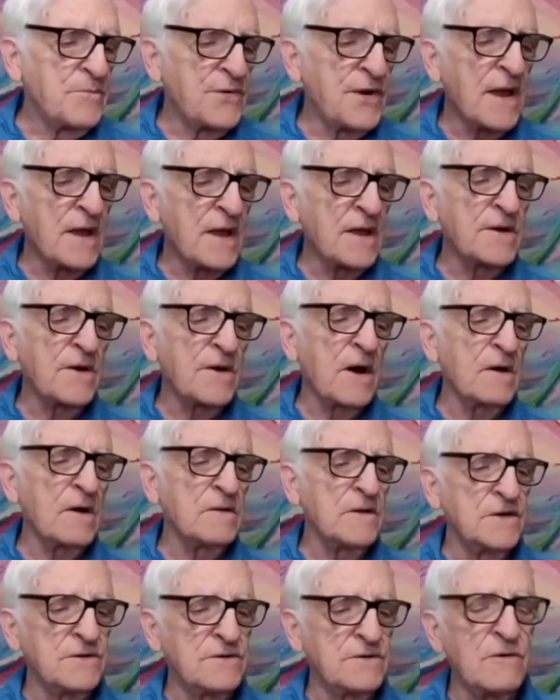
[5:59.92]
bringing it
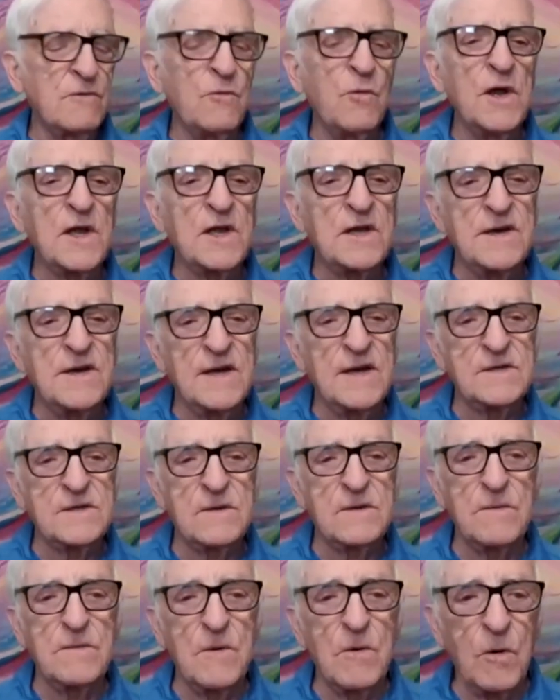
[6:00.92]
all in to awaken
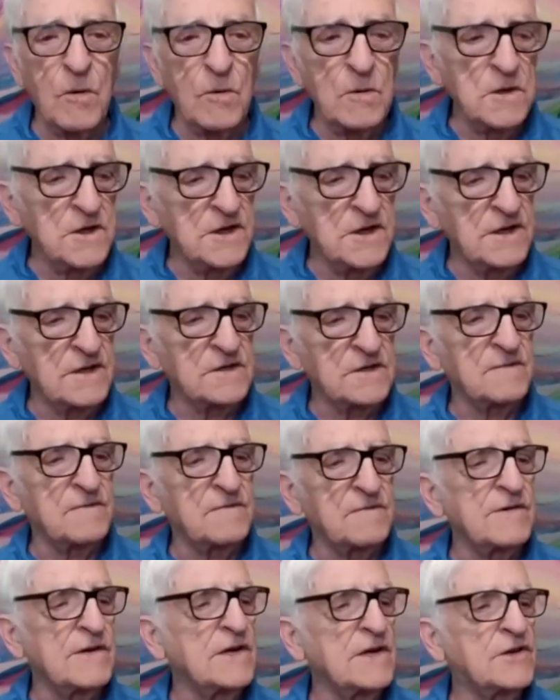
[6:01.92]
us to the
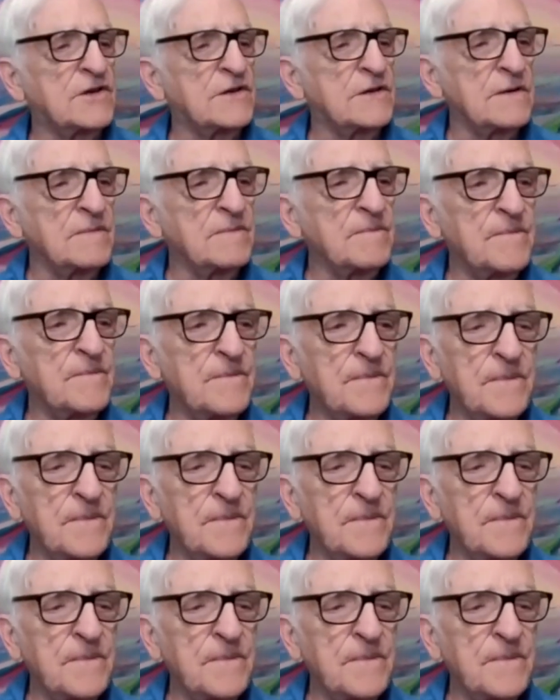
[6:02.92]
holiness of creation